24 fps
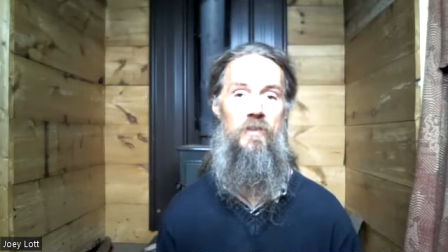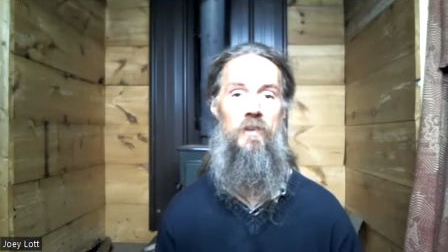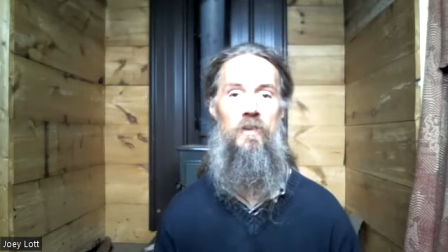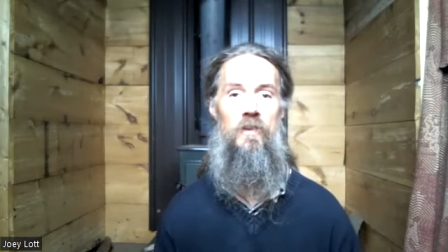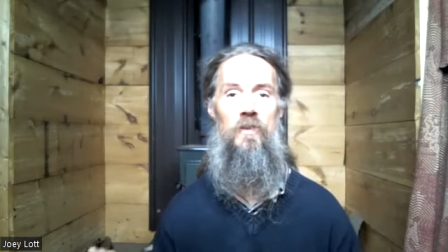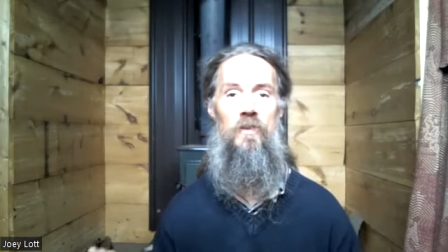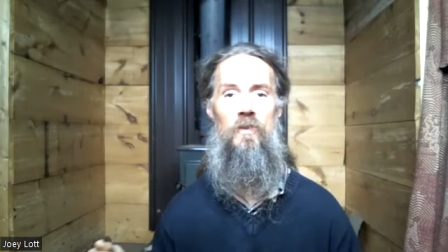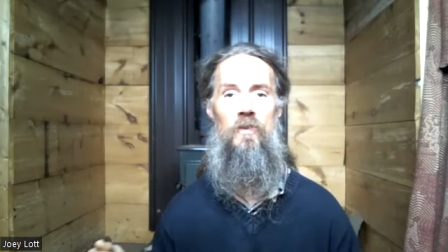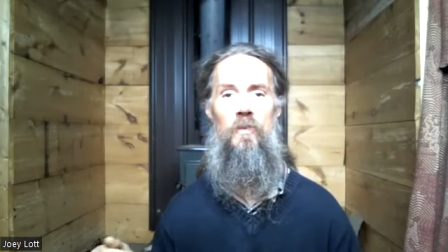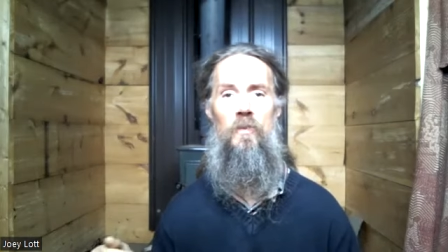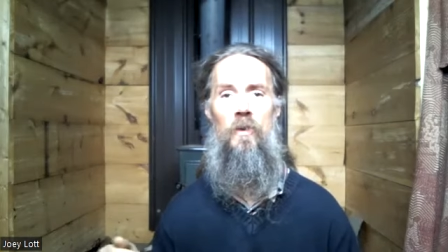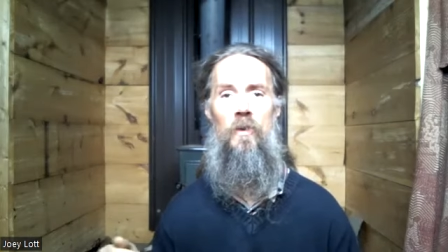
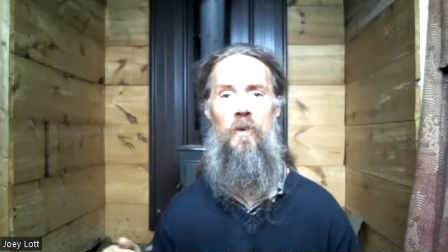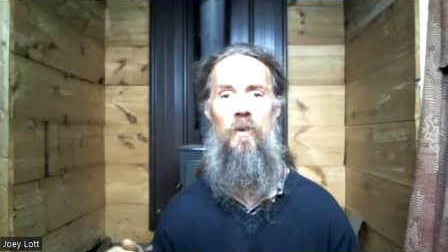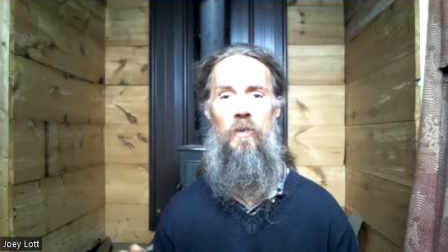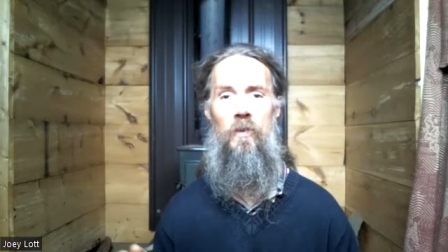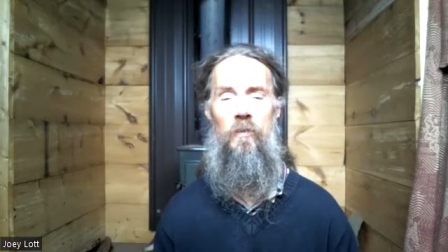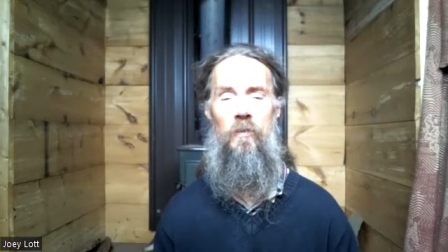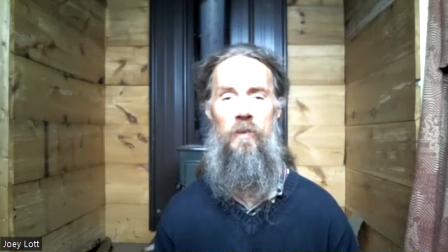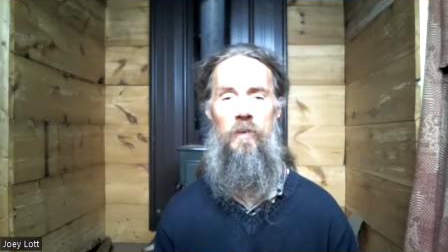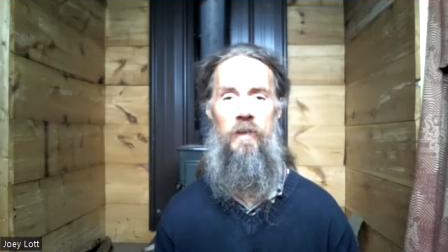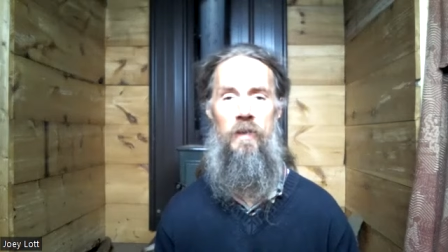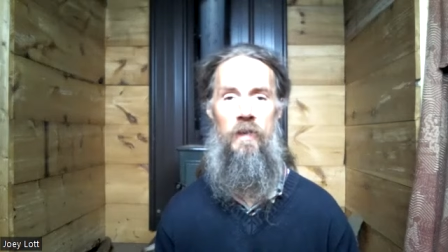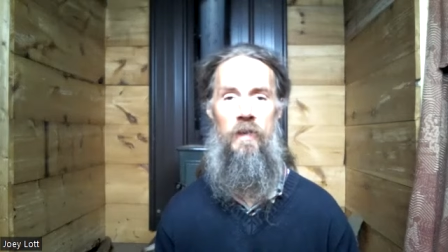that you
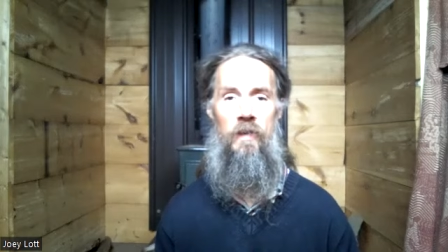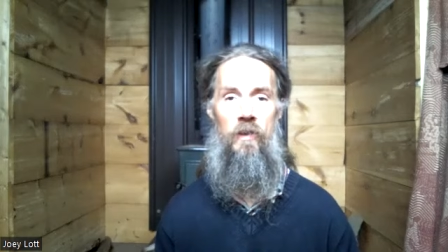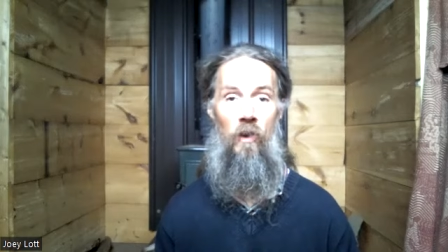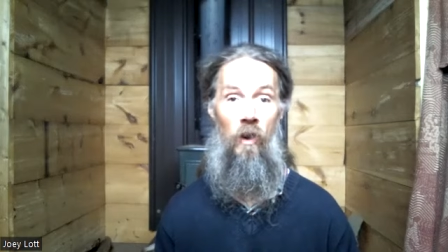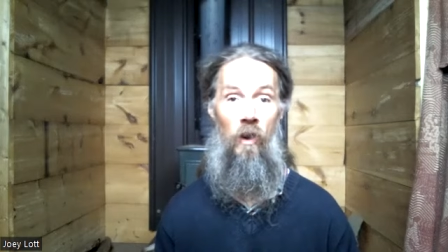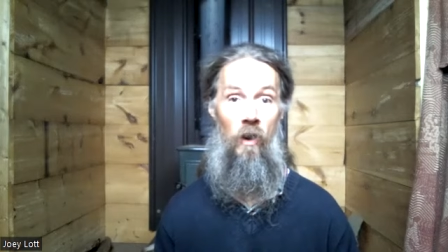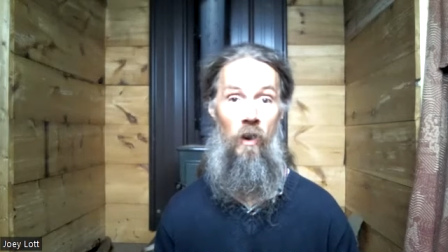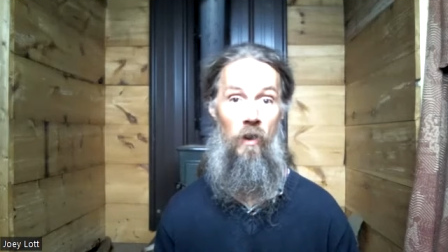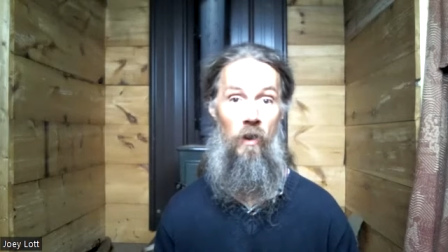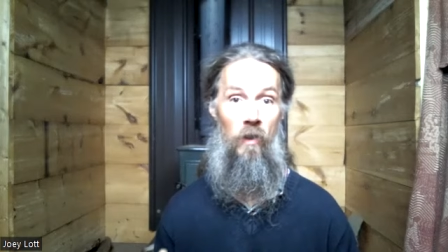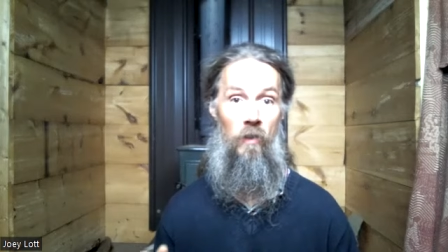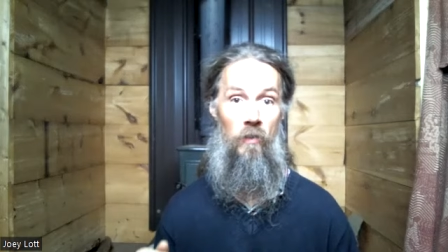already
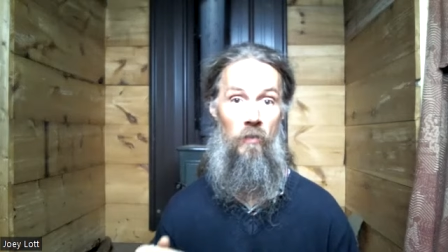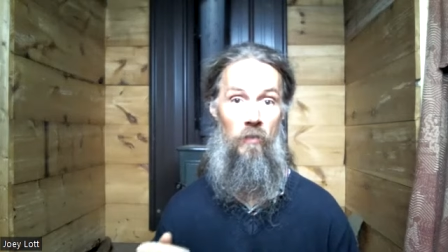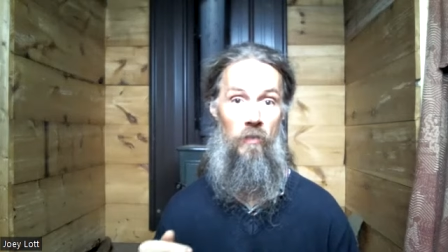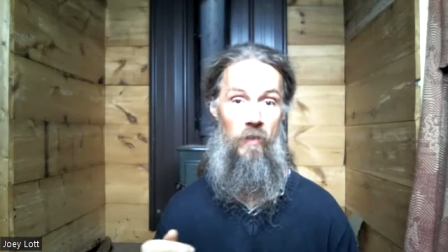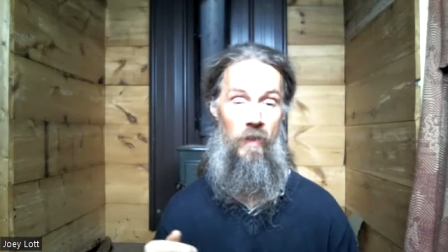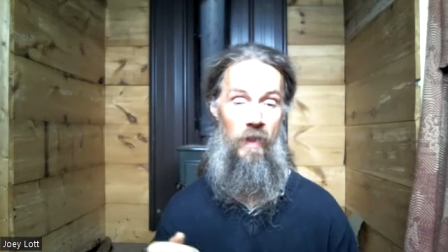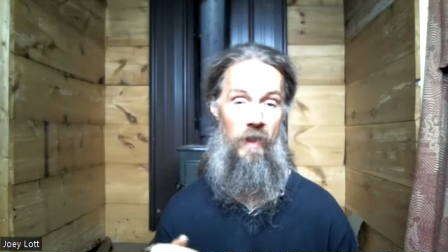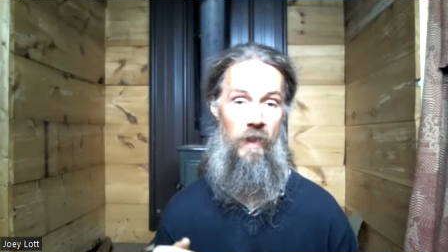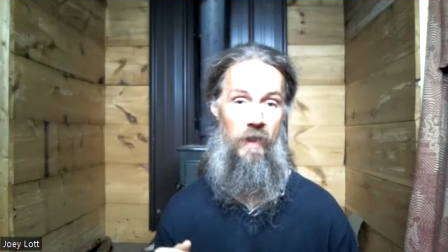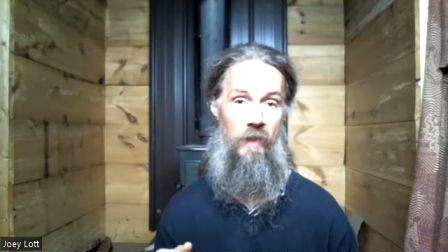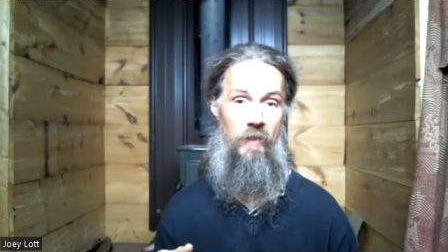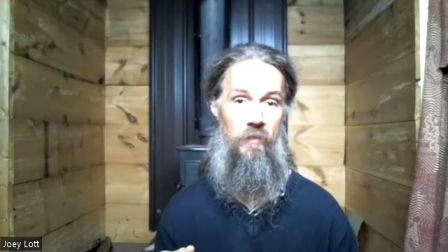are
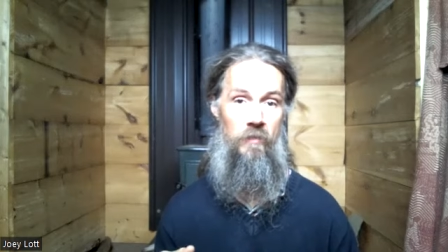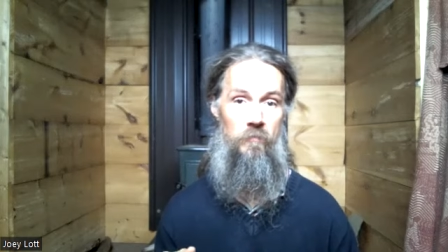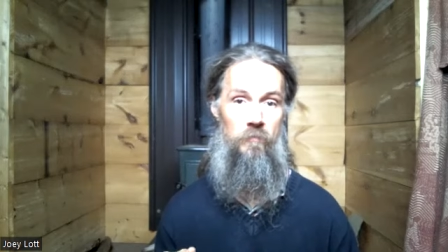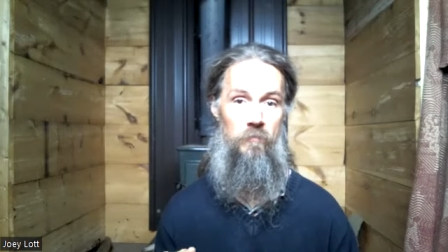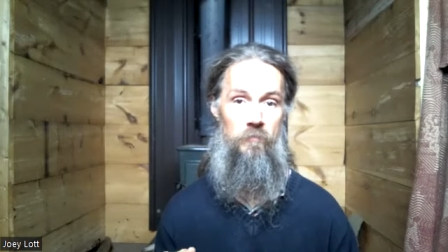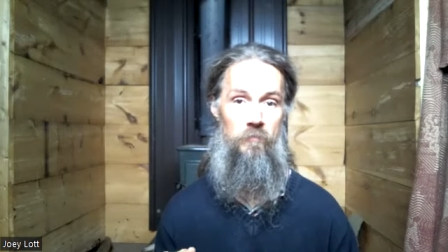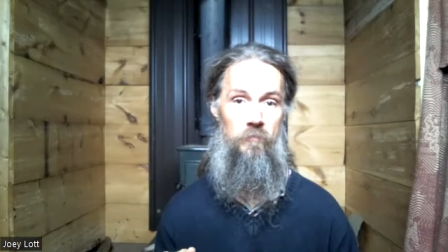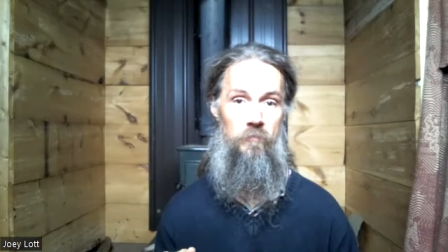that